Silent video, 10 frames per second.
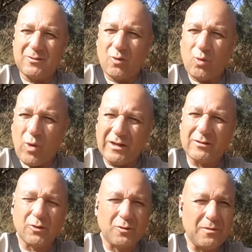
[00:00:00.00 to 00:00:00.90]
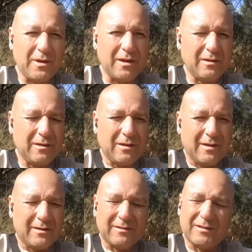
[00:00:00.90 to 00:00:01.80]
how much good
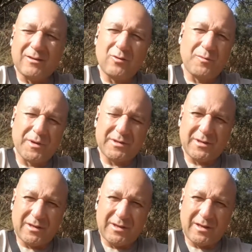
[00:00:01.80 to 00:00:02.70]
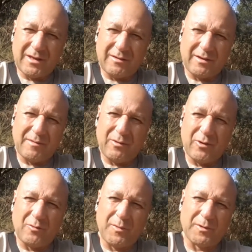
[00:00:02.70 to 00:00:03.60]
he is doing, that
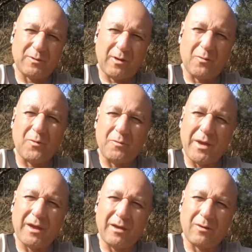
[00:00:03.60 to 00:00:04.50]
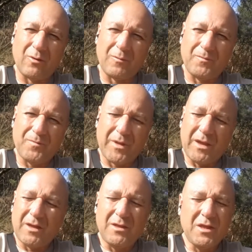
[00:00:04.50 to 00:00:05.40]
President
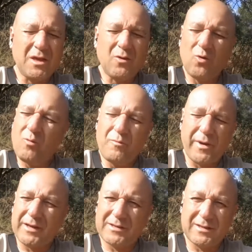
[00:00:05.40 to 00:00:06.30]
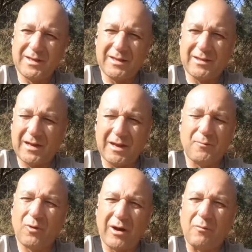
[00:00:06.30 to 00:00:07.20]
Andrés Manuel López Obrador is doing for
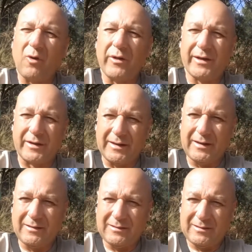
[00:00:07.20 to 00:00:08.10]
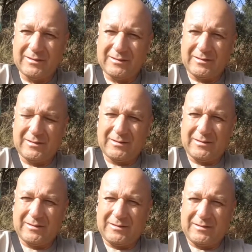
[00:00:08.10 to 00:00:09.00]
Mexico. No
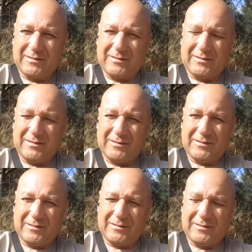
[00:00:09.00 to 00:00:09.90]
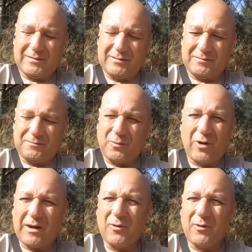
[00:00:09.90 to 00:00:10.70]
other president in the current